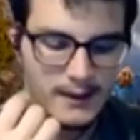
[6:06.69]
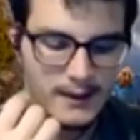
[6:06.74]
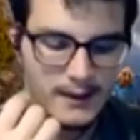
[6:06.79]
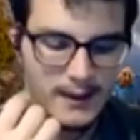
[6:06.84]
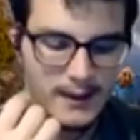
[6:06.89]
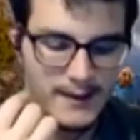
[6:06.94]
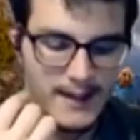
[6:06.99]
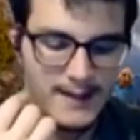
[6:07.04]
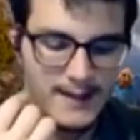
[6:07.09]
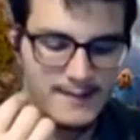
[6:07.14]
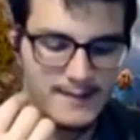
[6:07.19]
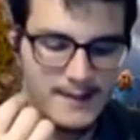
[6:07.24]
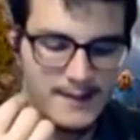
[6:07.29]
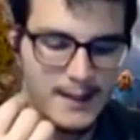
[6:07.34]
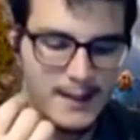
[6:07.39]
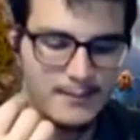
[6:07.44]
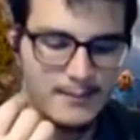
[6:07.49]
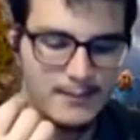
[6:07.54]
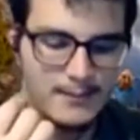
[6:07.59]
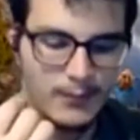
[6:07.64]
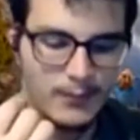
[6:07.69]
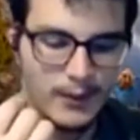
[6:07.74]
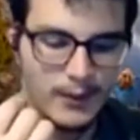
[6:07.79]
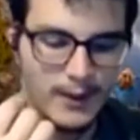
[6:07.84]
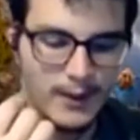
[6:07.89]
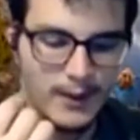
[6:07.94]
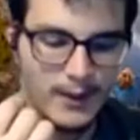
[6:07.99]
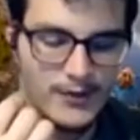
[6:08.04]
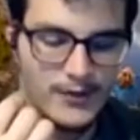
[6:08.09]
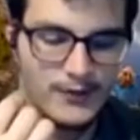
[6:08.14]
at that time when I
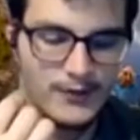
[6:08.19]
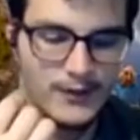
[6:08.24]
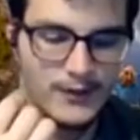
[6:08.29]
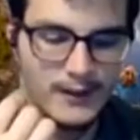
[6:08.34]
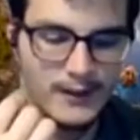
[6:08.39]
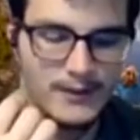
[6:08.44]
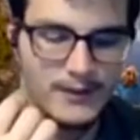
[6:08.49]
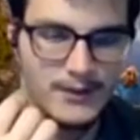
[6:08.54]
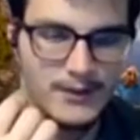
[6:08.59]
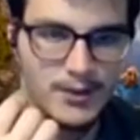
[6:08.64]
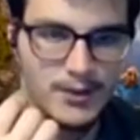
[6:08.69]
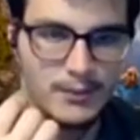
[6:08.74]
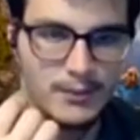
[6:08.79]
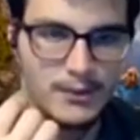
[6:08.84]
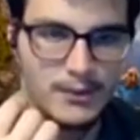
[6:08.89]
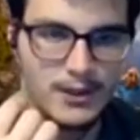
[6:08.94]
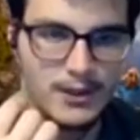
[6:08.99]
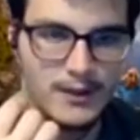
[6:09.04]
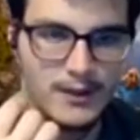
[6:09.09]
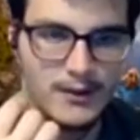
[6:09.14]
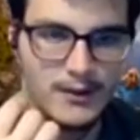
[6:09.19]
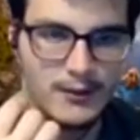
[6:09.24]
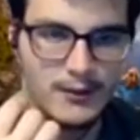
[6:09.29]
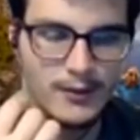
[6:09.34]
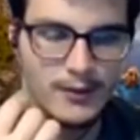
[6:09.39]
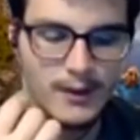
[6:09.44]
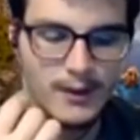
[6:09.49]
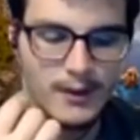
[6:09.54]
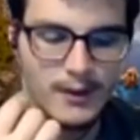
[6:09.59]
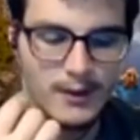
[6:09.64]
was feeling so much love,
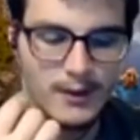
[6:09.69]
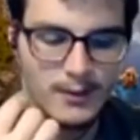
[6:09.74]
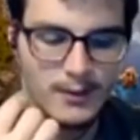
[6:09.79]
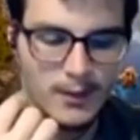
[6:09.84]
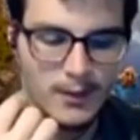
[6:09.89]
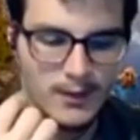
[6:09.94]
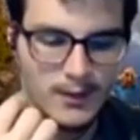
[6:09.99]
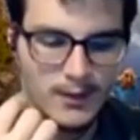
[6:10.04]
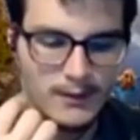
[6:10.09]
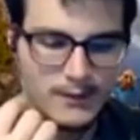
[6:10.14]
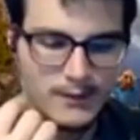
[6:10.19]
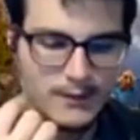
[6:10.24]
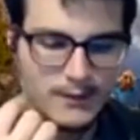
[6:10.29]
well,